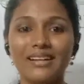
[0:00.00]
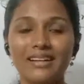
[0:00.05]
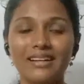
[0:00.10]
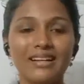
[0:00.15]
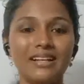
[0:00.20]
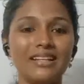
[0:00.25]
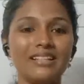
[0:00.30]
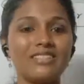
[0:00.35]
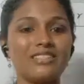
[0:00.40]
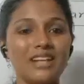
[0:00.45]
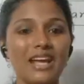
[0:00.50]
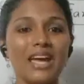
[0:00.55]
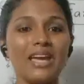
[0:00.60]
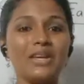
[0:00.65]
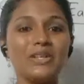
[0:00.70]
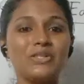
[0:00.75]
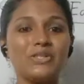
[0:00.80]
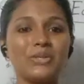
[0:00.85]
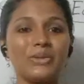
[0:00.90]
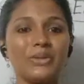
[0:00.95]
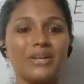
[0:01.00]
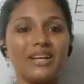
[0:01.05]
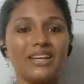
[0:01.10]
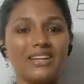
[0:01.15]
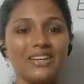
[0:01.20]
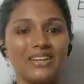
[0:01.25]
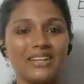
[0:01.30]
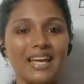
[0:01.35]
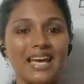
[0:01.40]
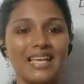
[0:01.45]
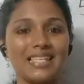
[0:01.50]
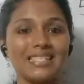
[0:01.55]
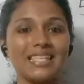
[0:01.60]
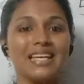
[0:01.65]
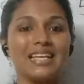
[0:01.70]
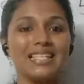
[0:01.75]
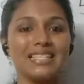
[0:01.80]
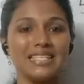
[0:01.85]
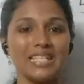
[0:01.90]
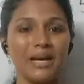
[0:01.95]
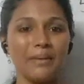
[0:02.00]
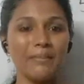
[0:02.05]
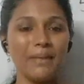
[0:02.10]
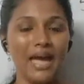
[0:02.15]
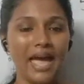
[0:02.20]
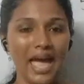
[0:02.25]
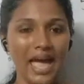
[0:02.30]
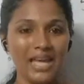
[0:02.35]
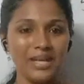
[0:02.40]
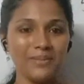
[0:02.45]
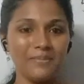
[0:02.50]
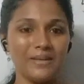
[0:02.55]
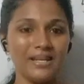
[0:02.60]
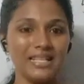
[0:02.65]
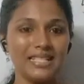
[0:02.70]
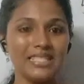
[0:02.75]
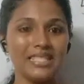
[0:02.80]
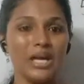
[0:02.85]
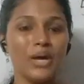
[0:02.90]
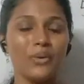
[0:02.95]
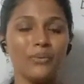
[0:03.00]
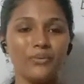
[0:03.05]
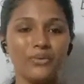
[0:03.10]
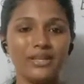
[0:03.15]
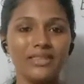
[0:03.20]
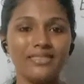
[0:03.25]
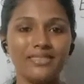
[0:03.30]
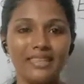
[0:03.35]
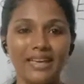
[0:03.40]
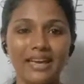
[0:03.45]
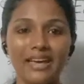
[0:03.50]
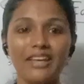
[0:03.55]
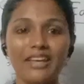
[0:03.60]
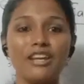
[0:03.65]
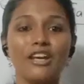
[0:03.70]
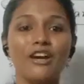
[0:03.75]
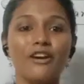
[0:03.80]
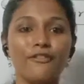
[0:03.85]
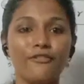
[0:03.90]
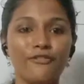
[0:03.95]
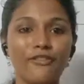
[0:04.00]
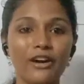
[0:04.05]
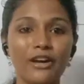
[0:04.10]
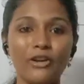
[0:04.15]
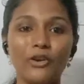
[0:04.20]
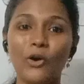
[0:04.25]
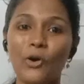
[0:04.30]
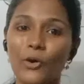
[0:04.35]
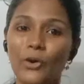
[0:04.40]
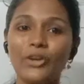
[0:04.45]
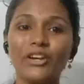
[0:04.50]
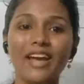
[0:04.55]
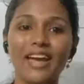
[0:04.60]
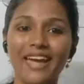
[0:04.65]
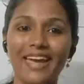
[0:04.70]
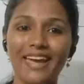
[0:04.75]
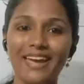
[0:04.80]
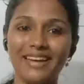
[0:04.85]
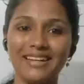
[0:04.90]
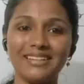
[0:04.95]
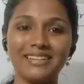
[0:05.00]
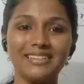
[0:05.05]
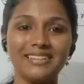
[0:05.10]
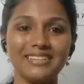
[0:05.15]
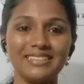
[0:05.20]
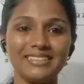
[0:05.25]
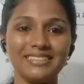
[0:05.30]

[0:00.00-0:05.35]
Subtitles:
try to recognize some animals with their fur or hair.